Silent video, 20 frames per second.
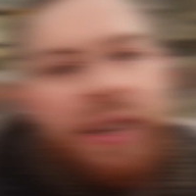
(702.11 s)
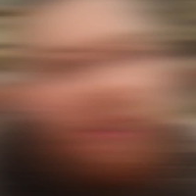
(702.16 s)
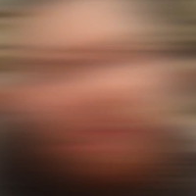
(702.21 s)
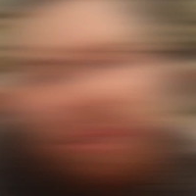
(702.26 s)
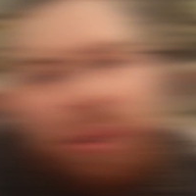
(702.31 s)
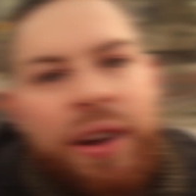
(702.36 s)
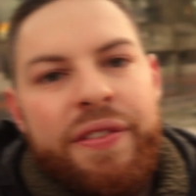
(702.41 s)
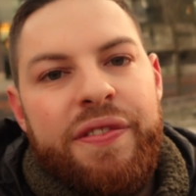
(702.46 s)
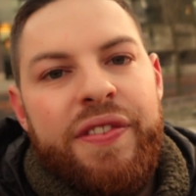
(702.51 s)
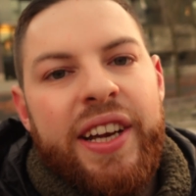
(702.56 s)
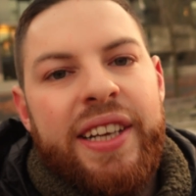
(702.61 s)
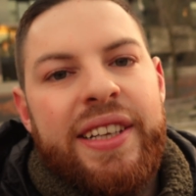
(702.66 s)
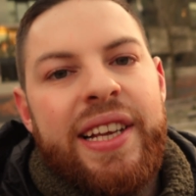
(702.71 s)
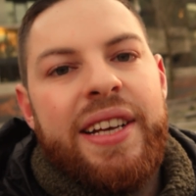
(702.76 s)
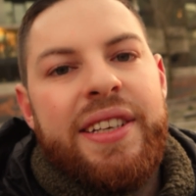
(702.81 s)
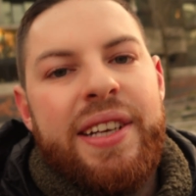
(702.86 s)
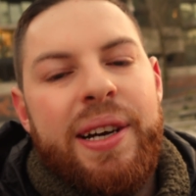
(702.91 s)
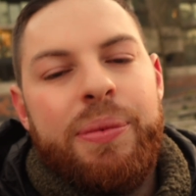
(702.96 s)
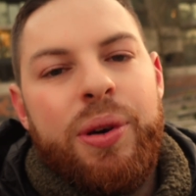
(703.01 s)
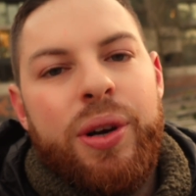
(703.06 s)
So I think
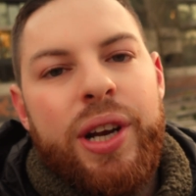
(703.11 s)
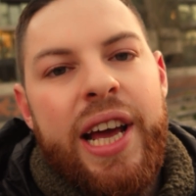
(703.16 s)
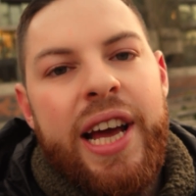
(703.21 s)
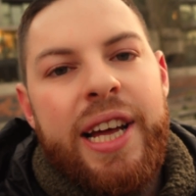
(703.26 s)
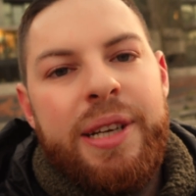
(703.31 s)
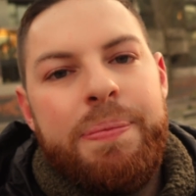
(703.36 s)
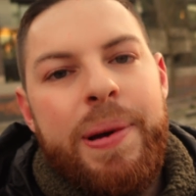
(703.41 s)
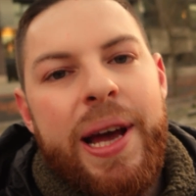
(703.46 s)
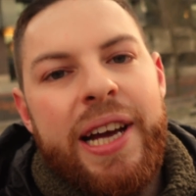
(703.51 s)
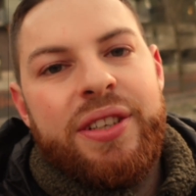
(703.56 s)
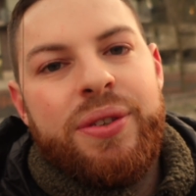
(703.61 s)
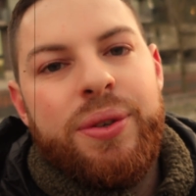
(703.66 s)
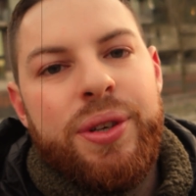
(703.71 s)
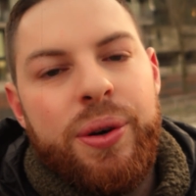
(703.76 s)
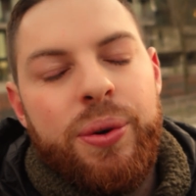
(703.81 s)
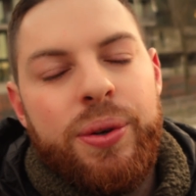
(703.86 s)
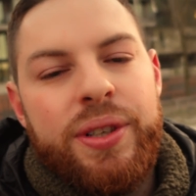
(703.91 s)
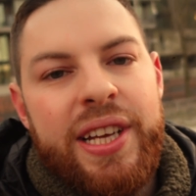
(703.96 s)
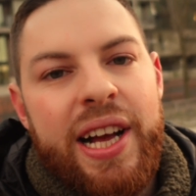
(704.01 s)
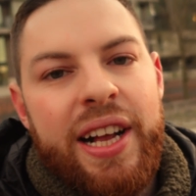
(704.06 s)
that I'm gonna head back to the
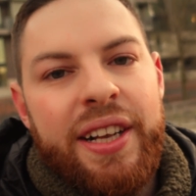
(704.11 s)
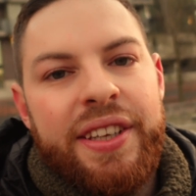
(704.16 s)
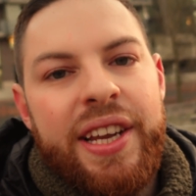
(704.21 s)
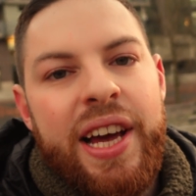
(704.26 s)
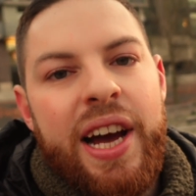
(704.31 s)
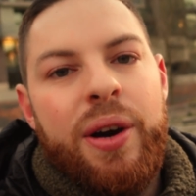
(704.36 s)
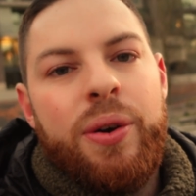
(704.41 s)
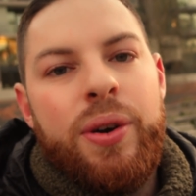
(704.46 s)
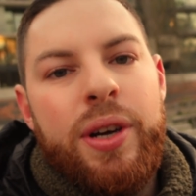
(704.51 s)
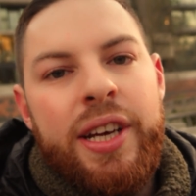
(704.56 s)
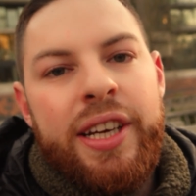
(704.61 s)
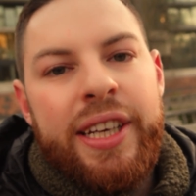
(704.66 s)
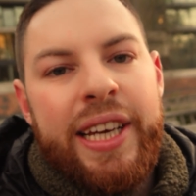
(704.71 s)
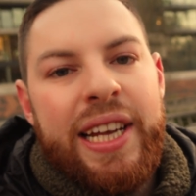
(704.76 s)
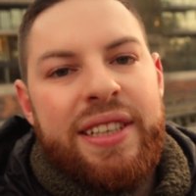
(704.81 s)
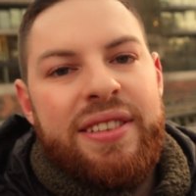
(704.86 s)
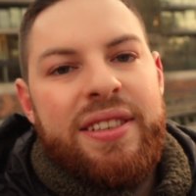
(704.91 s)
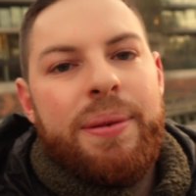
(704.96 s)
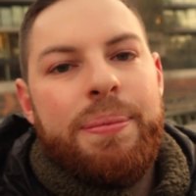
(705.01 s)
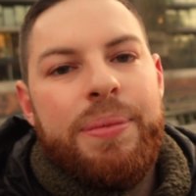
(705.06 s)
hotel now,
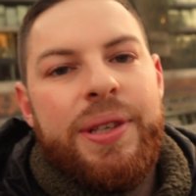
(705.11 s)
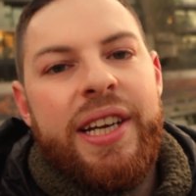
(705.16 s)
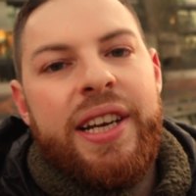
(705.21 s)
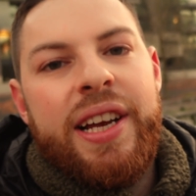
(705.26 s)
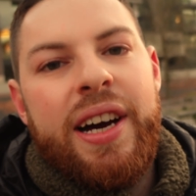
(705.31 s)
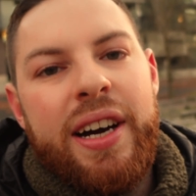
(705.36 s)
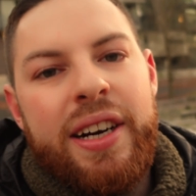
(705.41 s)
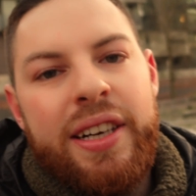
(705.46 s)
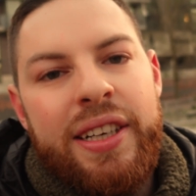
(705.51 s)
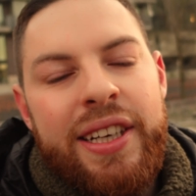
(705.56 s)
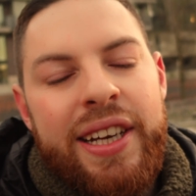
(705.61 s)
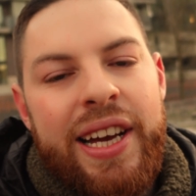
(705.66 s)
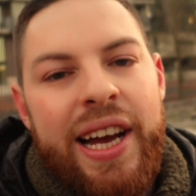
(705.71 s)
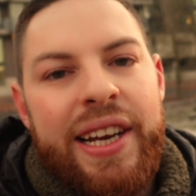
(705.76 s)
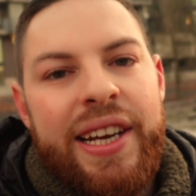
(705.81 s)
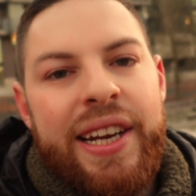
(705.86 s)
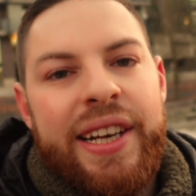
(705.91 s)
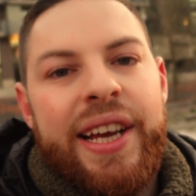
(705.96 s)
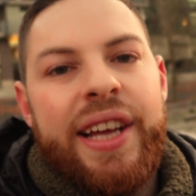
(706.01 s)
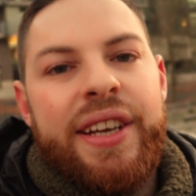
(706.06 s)
get some dinner,
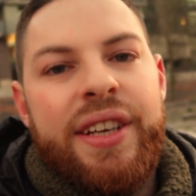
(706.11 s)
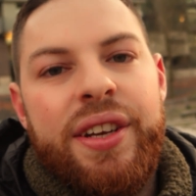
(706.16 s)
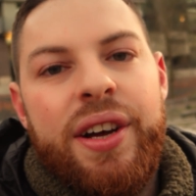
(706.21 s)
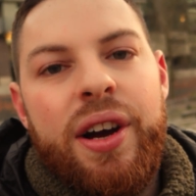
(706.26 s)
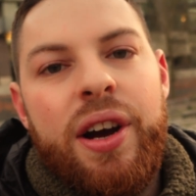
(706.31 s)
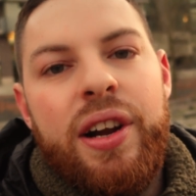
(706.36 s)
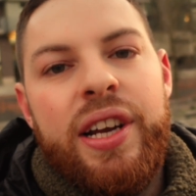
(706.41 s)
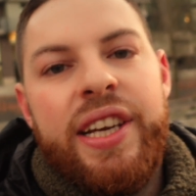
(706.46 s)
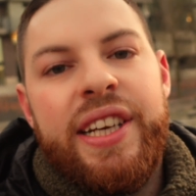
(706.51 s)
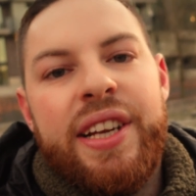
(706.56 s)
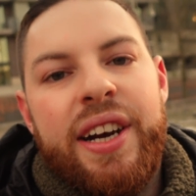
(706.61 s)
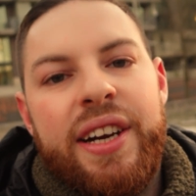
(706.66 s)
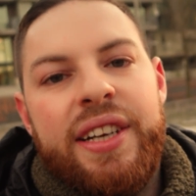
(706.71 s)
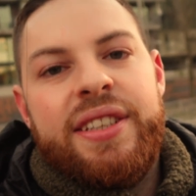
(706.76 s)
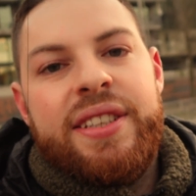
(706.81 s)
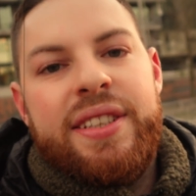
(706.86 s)
and then get an early night's